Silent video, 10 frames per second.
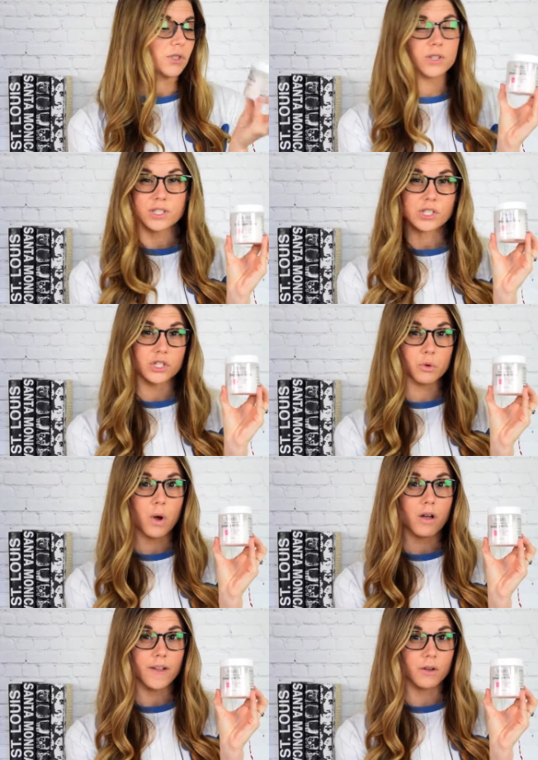So this is a
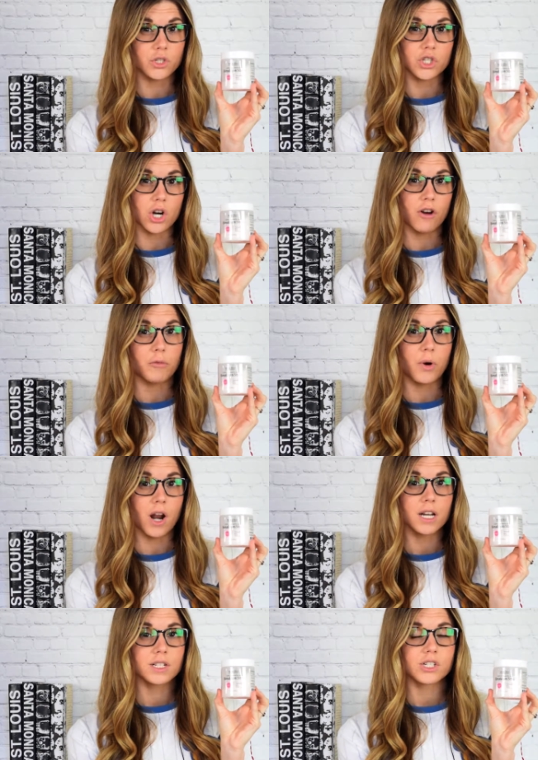12-ounce jar of
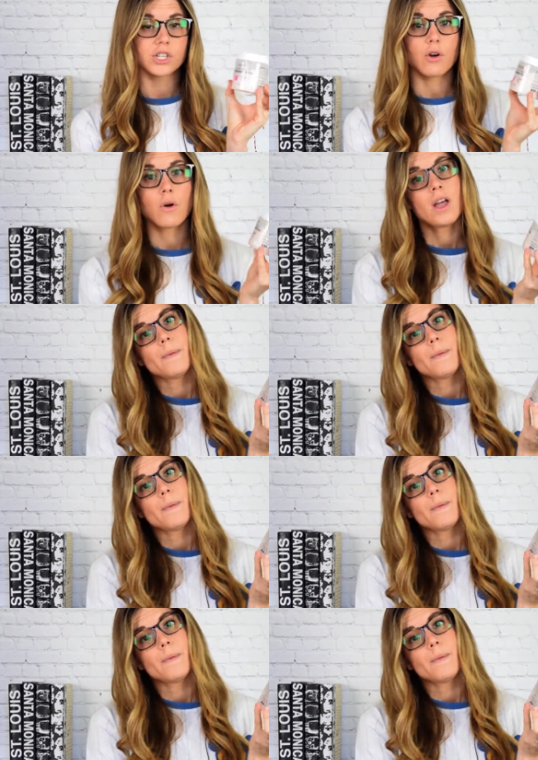product. So